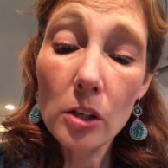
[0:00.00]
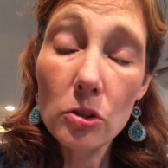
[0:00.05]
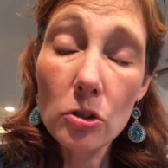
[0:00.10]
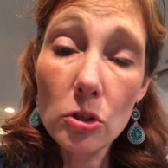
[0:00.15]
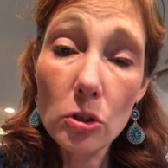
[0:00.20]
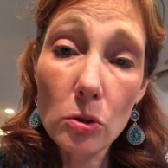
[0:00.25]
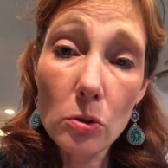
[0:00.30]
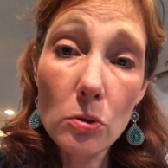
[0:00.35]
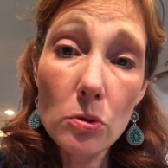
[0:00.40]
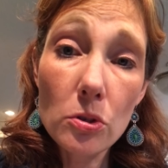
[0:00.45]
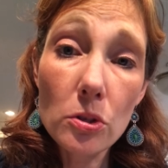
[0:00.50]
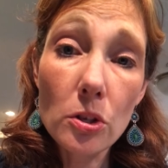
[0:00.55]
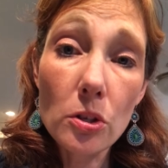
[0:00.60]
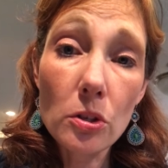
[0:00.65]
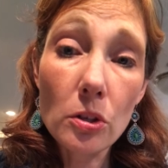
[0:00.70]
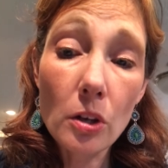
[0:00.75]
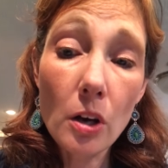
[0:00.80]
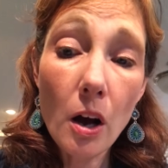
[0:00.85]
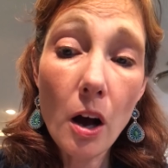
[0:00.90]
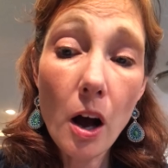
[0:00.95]
choose
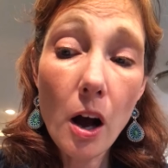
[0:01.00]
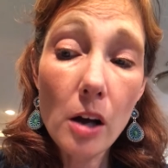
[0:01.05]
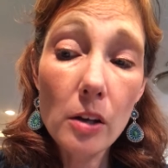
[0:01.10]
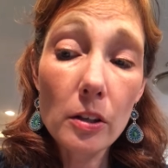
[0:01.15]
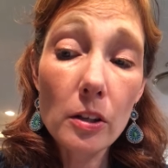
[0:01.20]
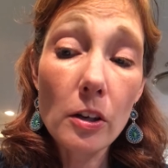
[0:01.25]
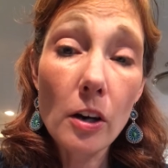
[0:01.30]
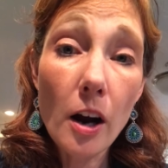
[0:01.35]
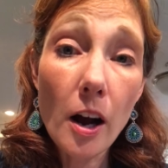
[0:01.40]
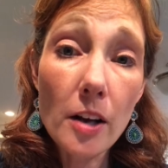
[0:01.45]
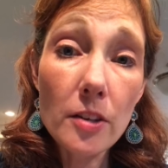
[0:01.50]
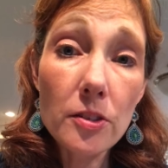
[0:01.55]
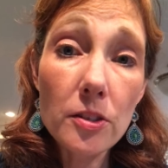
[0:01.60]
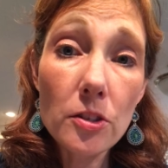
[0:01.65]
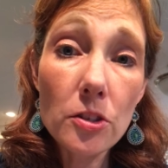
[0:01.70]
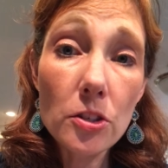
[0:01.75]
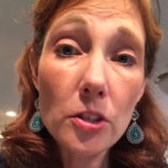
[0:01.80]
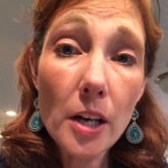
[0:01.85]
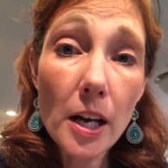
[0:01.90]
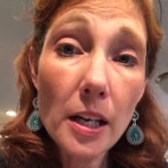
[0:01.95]
to cross the
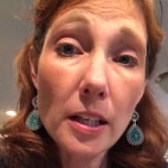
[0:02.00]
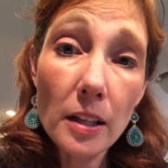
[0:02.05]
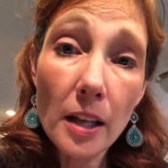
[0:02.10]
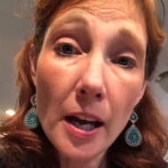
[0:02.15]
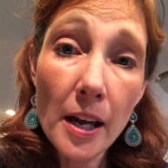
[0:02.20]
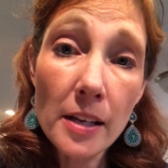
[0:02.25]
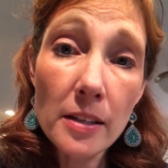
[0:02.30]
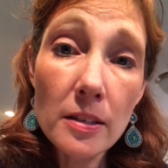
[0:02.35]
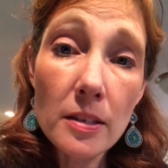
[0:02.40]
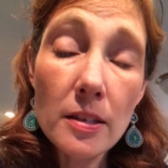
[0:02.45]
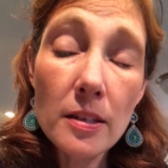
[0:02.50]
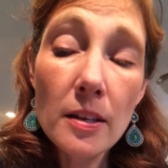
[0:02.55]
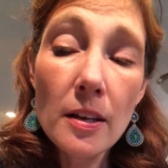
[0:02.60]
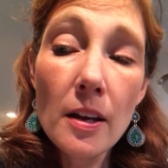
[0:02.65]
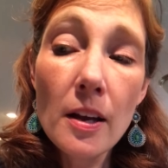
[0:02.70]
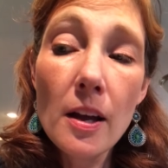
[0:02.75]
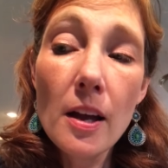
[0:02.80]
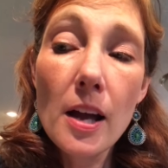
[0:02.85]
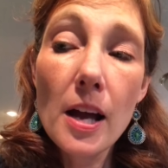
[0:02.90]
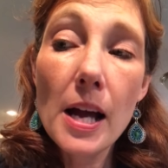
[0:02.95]
strike lines,
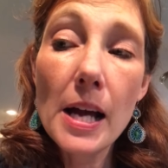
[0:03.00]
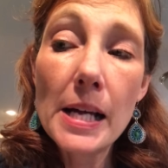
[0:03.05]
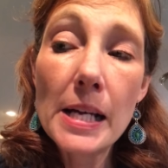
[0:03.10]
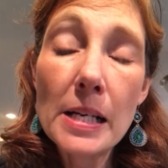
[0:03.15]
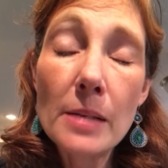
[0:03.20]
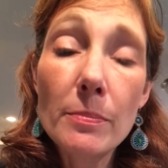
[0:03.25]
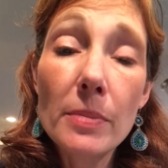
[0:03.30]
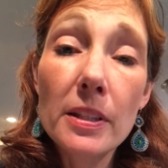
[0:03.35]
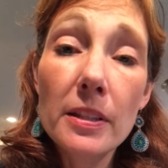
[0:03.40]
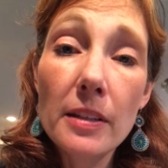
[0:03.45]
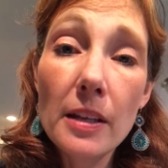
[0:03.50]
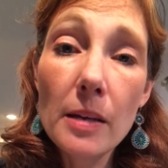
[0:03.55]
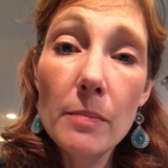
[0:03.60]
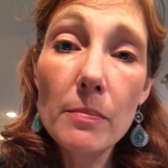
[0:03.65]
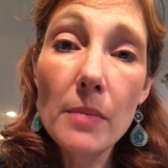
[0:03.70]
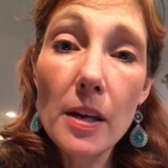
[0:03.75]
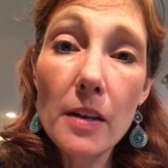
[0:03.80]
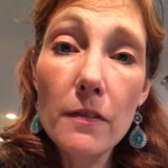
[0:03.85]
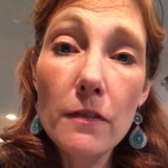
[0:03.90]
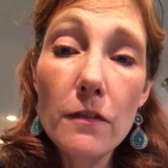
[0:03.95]
but they
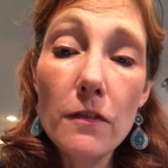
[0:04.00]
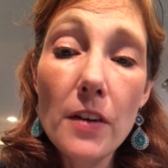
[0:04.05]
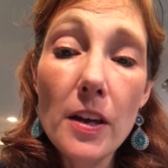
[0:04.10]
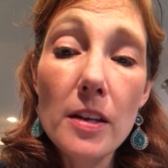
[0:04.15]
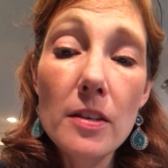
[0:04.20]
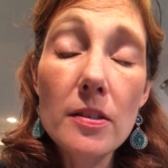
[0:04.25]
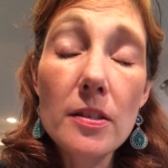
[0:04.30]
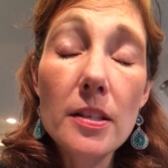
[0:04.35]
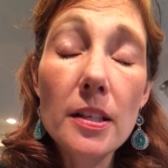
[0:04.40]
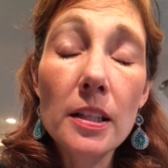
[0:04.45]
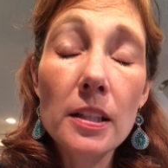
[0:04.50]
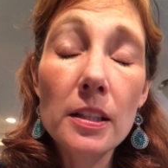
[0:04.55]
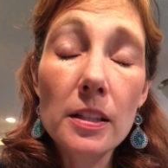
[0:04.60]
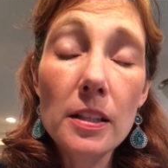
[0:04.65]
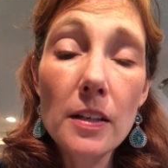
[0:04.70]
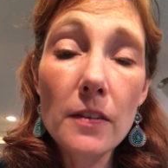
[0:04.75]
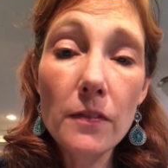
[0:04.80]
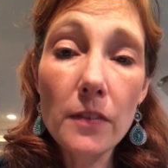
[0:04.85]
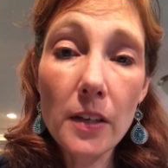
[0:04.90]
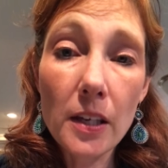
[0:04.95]
may face
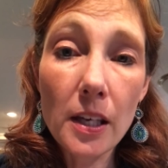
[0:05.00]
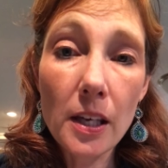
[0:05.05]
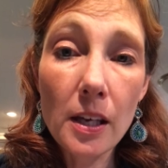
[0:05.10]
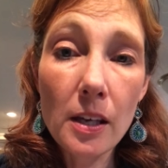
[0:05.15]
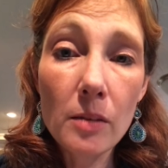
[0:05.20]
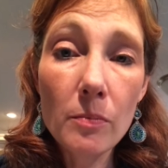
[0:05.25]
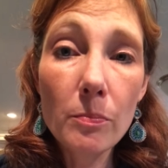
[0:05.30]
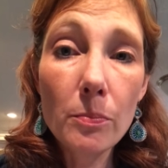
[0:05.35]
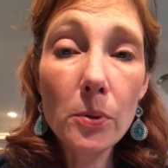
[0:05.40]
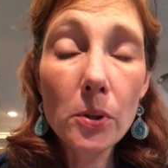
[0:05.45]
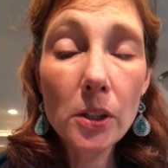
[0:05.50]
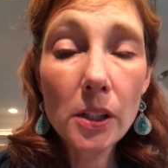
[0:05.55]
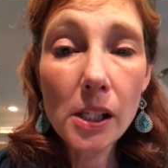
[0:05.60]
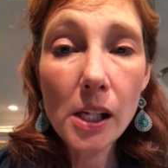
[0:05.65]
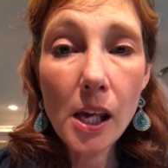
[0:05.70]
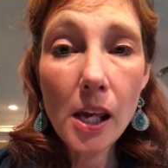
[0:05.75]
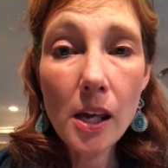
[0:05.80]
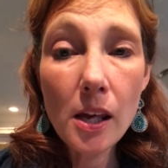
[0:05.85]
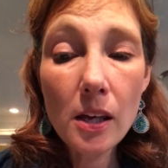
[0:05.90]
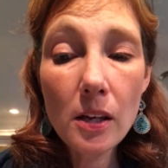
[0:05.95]
significant
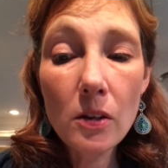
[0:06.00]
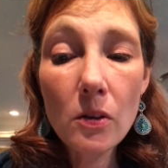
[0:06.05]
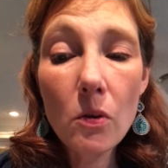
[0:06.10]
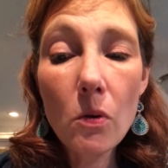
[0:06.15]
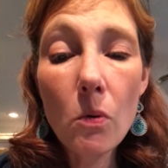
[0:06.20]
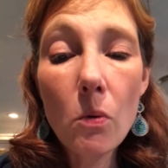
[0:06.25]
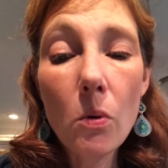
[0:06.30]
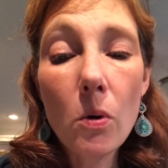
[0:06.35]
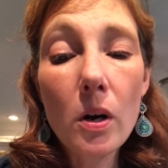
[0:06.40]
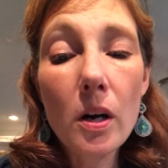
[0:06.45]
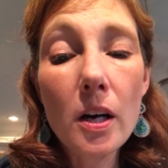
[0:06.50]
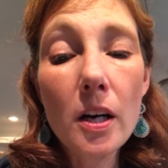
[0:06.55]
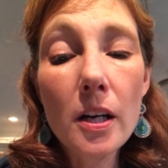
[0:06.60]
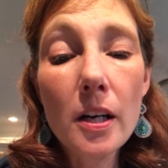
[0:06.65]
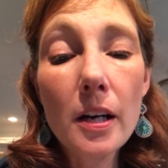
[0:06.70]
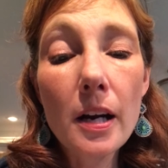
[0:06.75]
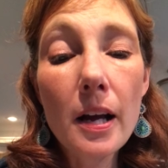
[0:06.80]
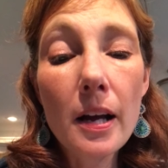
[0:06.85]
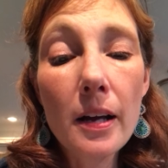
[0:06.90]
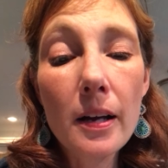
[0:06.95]
bullying
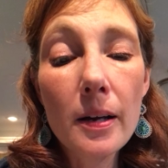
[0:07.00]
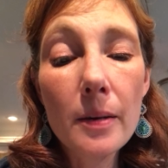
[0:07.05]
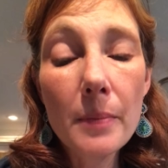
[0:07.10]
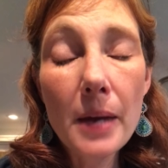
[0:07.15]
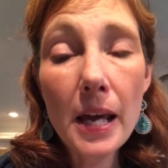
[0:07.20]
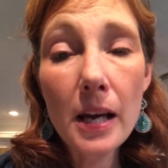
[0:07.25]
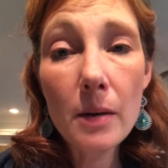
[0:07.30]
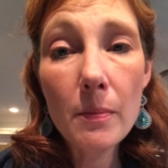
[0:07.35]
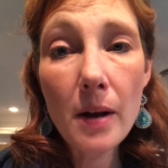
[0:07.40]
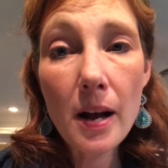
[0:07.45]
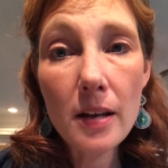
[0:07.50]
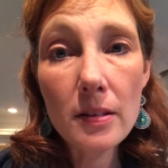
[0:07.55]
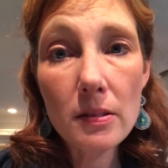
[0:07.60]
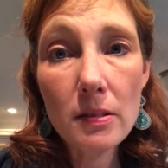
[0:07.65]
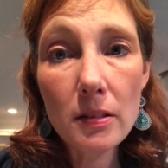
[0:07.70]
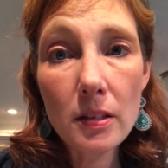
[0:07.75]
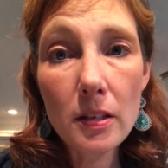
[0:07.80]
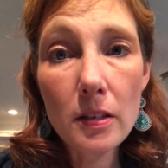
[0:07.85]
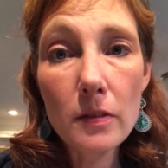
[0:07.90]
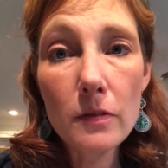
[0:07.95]
or
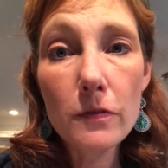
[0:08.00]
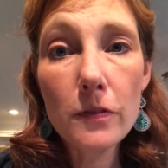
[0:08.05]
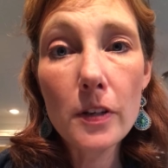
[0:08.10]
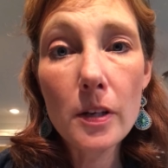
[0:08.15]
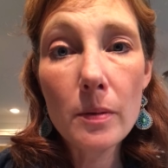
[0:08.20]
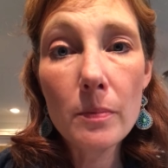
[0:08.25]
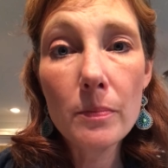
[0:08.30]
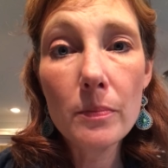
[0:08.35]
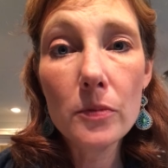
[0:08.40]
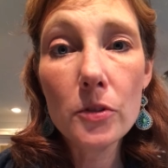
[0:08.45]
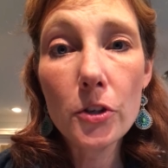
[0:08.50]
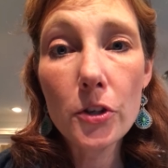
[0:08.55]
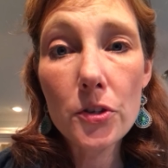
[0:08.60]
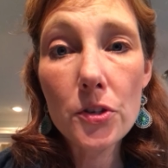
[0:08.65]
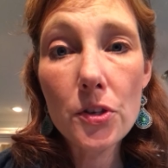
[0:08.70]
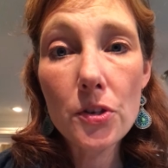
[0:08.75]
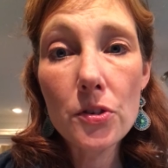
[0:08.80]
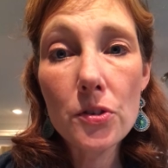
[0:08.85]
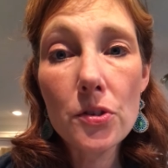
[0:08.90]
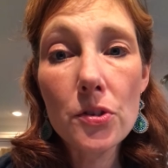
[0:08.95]
animosity from
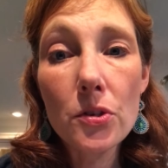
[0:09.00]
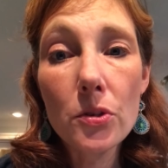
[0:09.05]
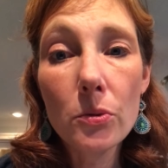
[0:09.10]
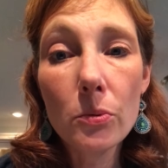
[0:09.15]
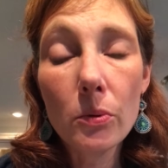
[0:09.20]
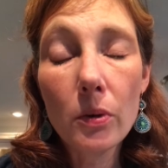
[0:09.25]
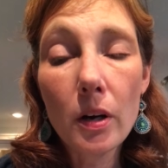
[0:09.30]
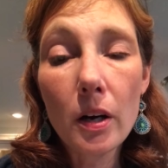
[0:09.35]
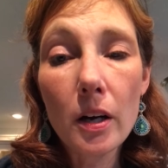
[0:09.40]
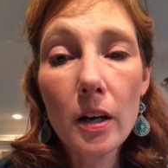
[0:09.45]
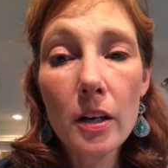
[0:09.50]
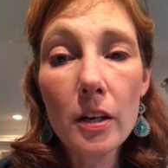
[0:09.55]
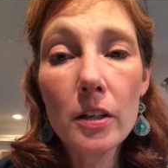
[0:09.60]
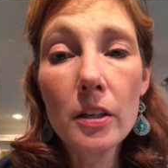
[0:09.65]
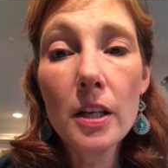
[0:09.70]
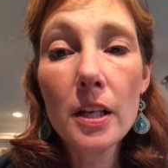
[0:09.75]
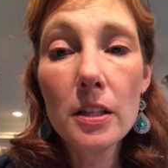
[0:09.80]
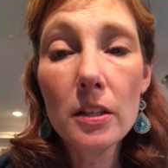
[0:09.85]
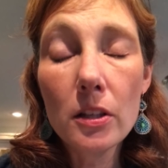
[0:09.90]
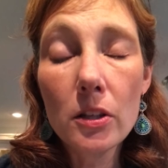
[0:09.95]
nurses who are
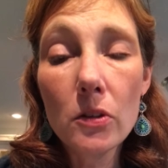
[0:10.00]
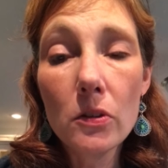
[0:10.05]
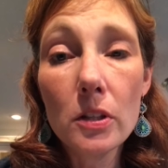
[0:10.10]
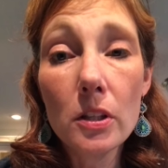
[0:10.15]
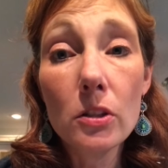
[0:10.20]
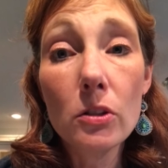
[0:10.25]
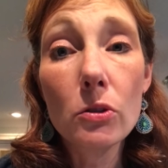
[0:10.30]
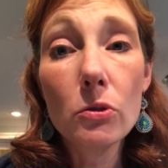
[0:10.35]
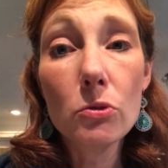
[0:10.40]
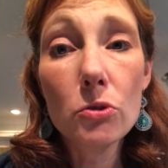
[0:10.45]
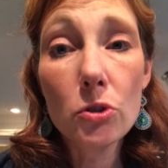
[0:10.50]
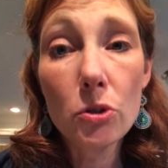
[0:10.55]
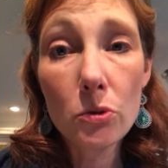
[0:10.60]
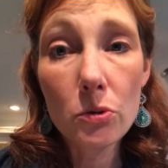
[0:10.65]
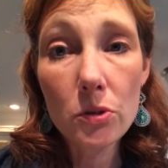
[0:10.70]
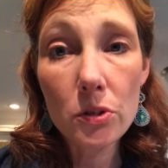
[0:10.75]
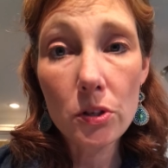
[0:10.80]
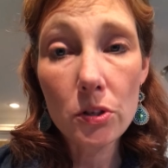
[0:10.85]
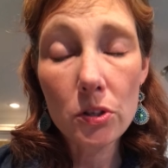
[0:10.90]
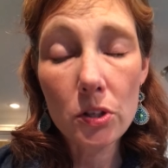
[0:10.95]
in the union who
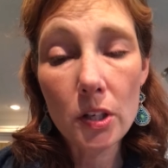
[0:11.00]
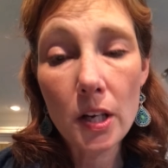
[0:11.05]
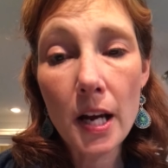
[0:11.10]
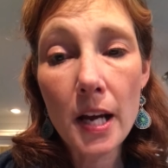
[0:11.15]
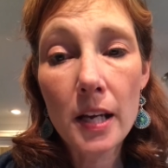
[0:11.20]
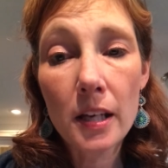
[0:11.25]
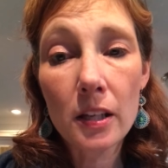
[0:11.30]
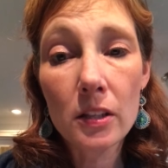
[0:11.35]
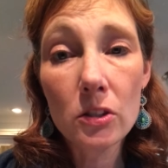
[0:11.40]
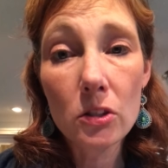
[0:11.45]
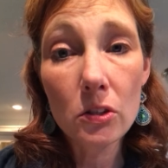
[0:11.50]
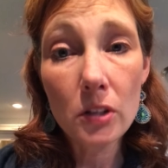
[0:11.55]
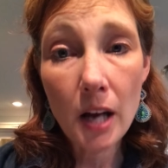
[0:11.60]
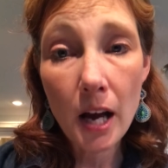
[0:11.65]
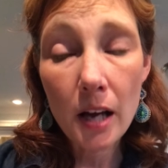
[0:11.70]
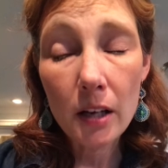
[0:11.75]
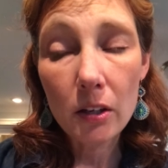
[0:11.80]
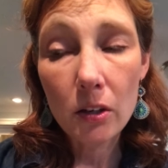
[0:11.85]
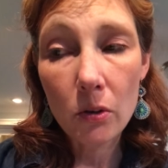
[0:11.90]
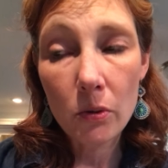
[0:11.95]
choose to strike and do
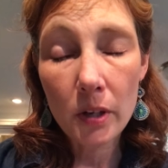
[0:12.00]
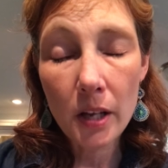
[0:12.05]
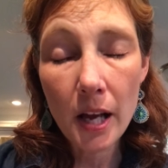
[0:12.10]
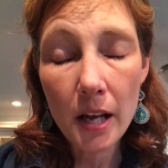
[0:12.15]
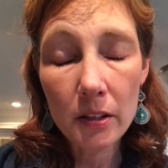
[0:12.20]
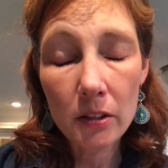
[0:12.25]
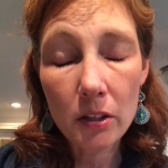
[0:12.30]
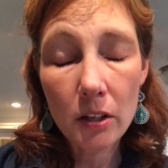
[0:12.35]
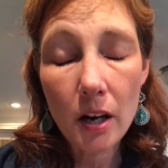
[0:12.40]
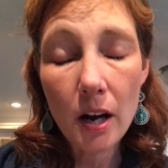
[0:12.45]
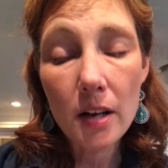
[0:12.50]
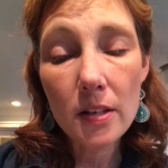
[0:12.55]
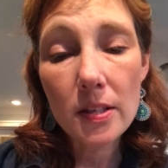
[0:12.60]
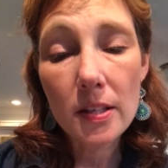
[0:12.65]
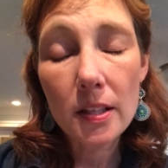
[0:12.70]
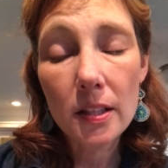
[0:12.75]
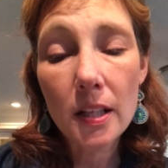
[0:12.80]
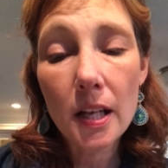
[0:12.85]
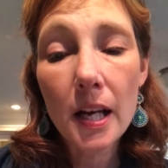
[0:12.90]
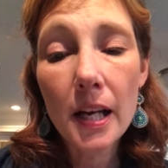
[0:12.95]
not go ahead and cross
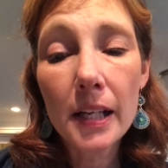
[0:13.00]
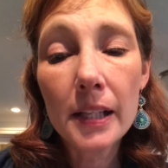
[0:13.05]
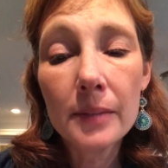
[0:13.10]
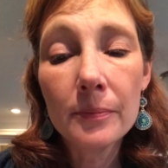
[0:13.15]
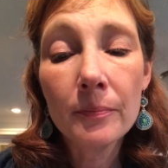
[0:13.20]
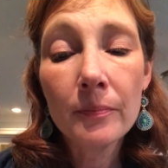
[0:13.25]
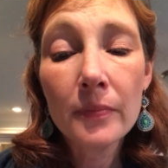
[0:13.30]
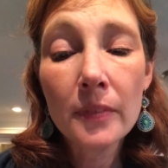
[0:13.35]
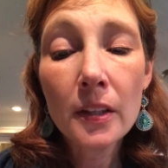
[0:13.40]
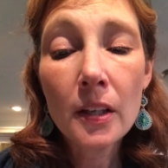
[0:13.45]
the line.